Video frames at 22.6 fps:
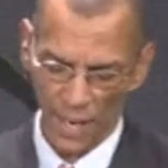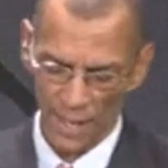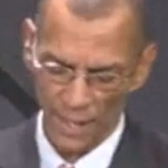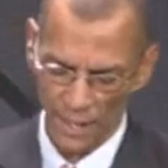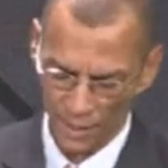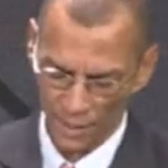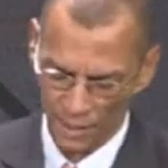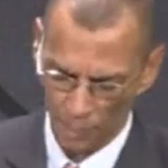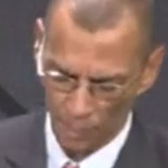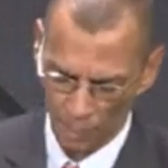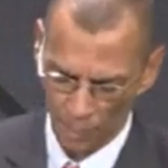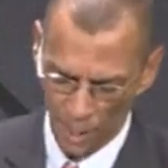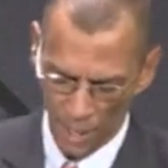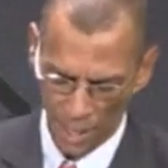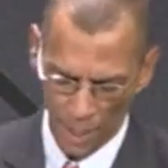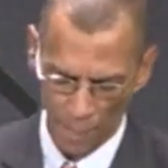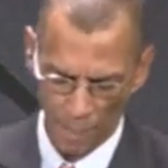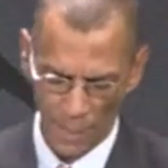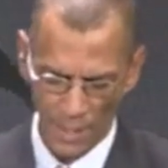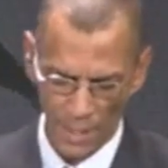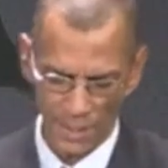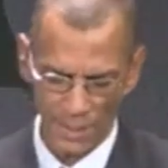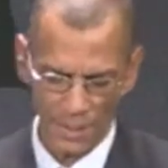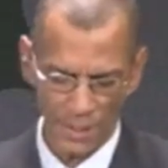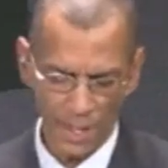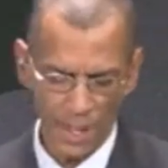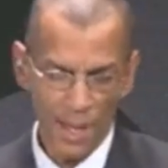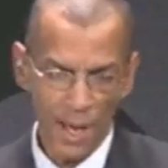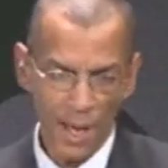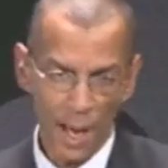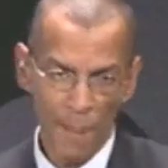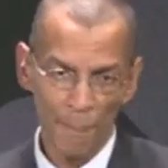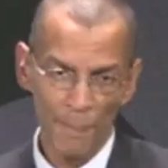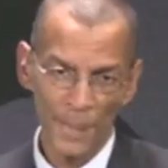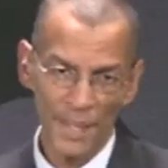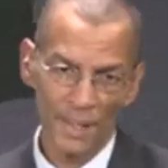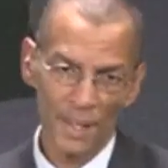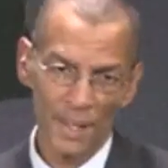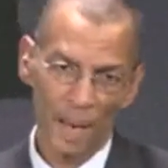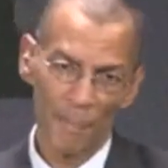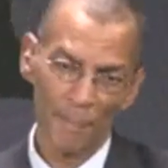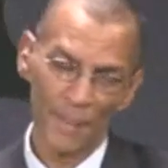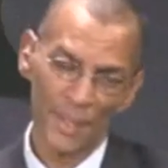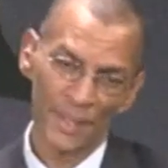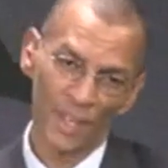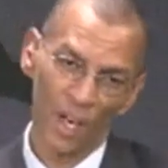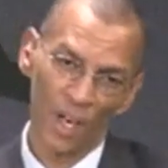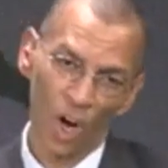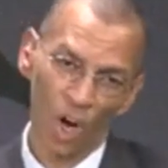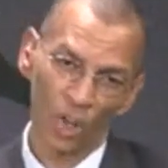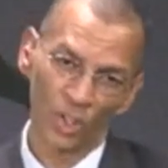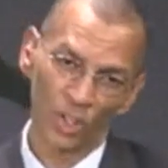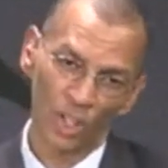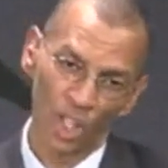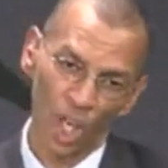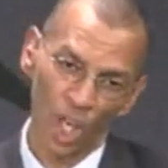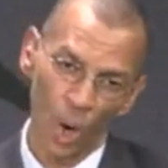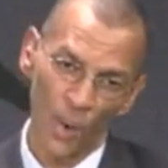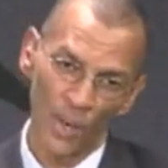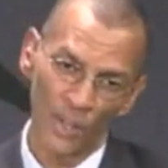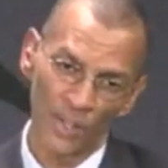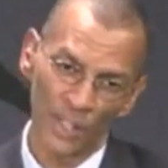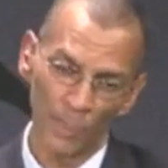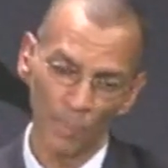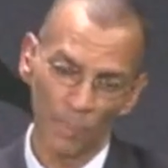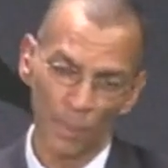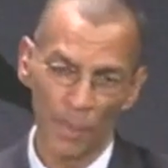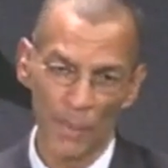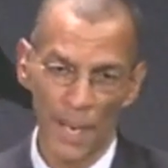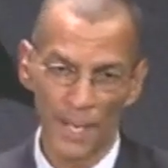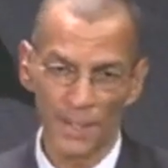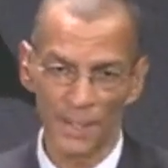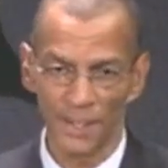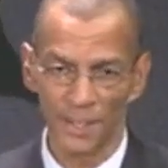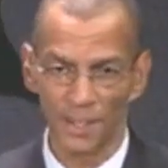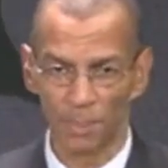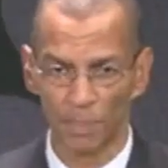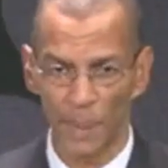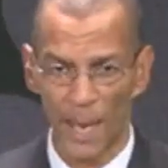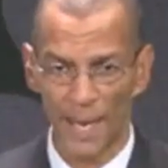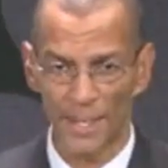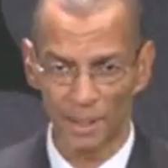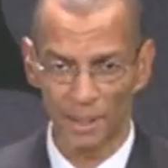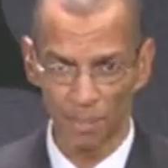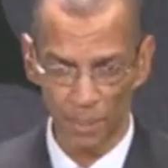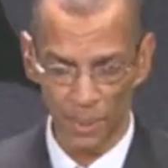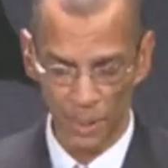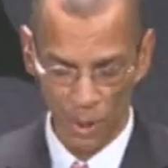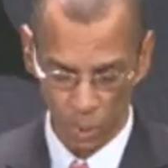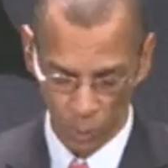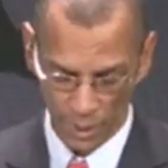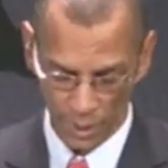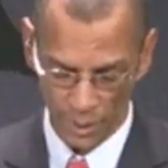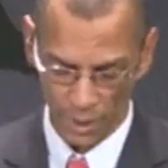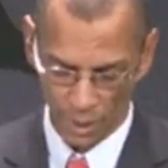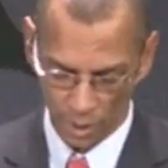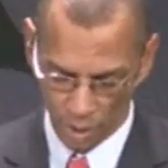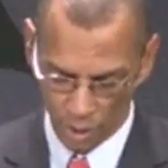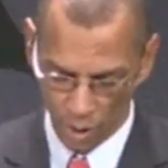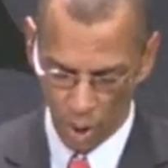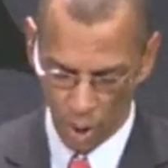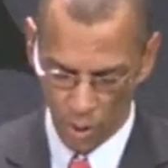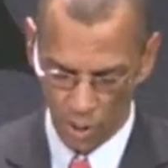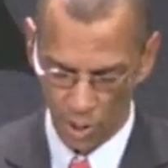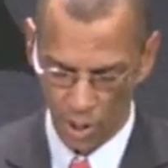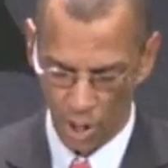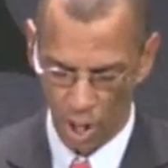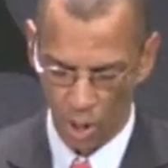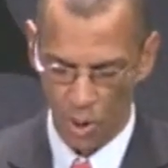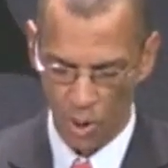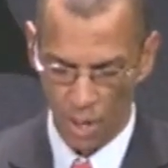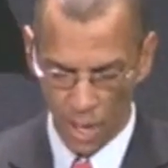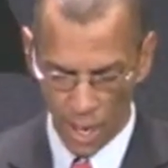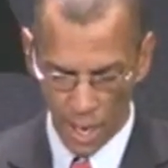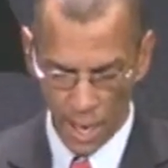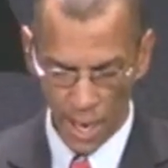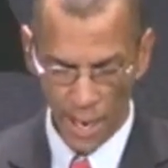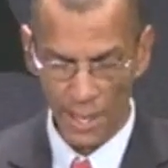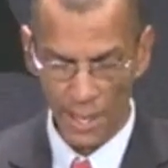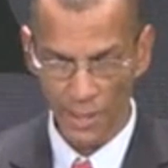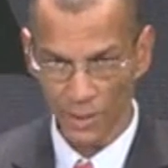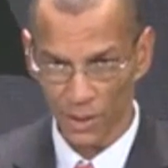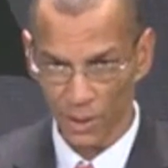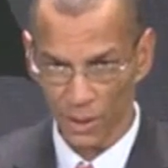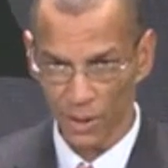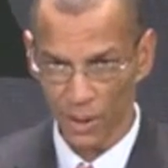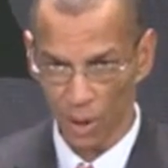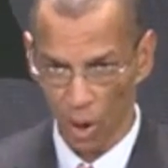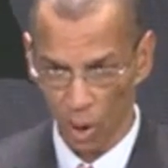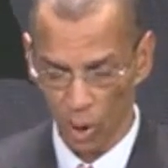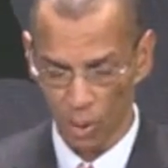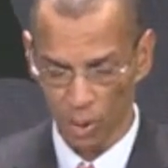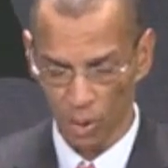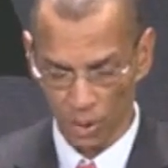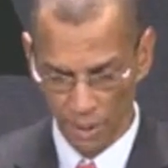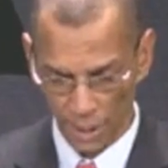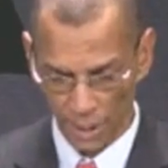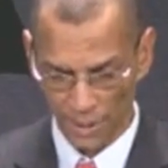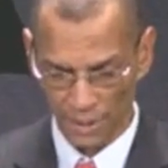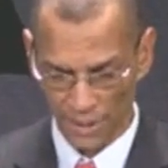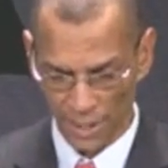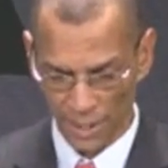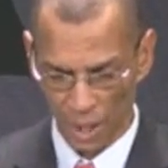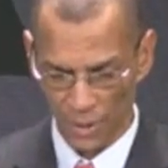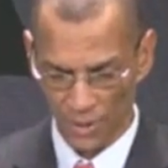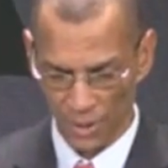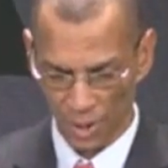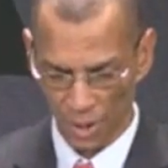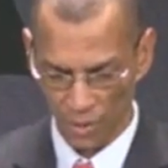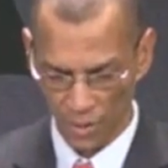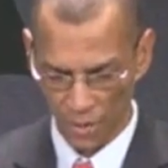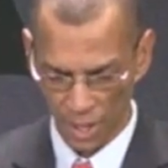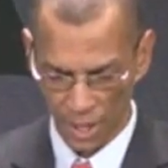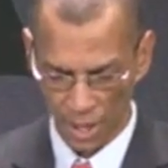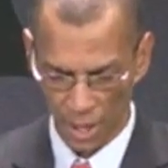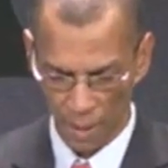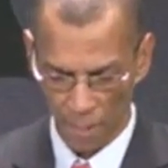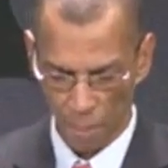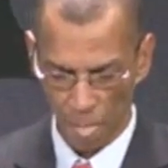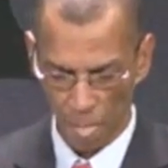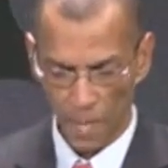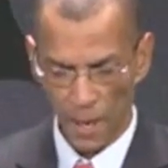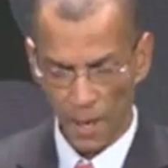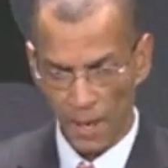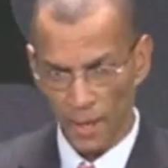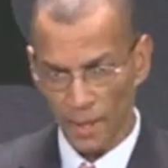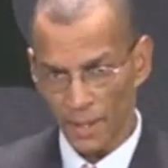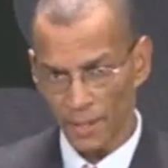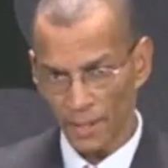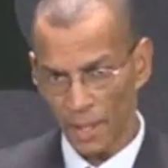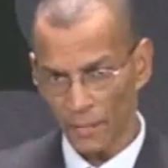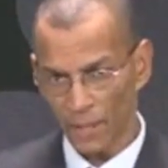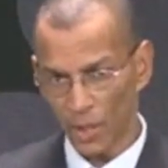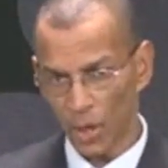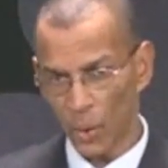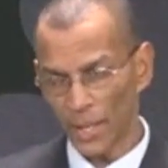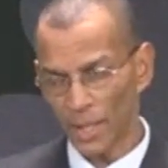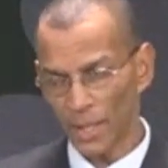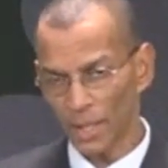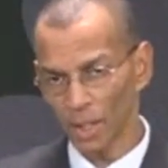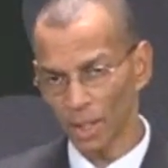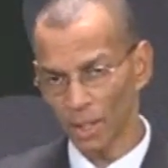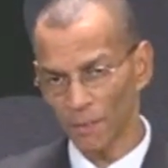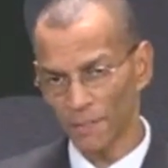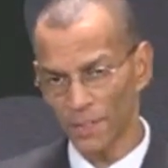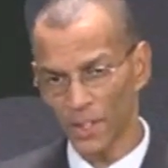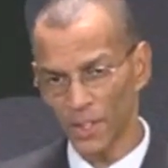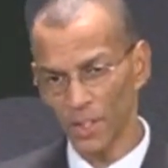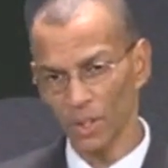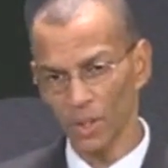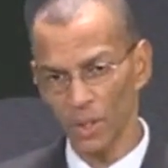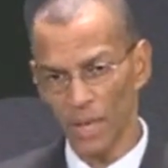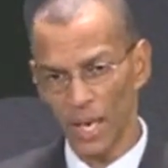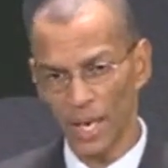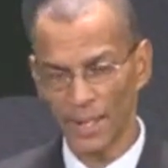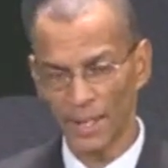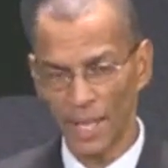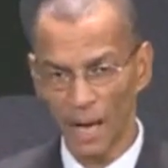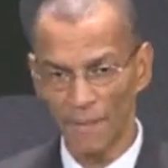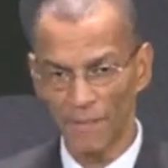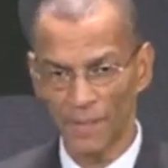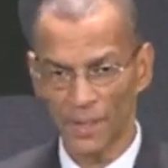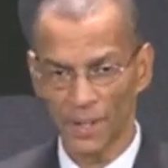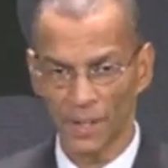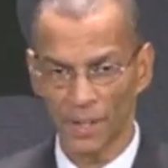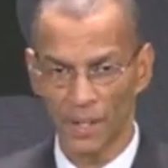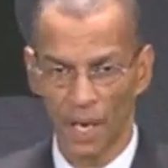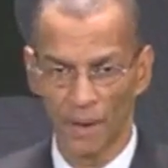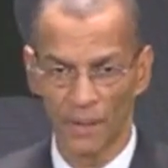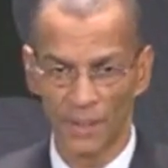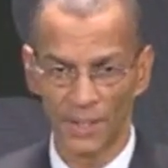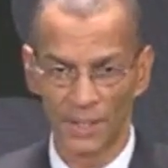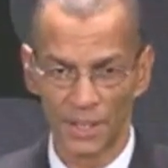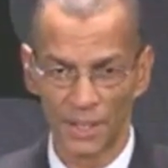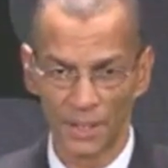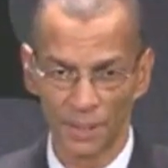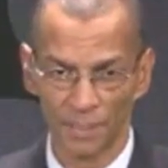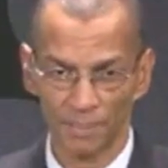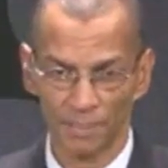its supplier base amid the ongoing diplomatic spat between Tokyo and Seoul at South Korea. Let's have a quick look for you at African currencies.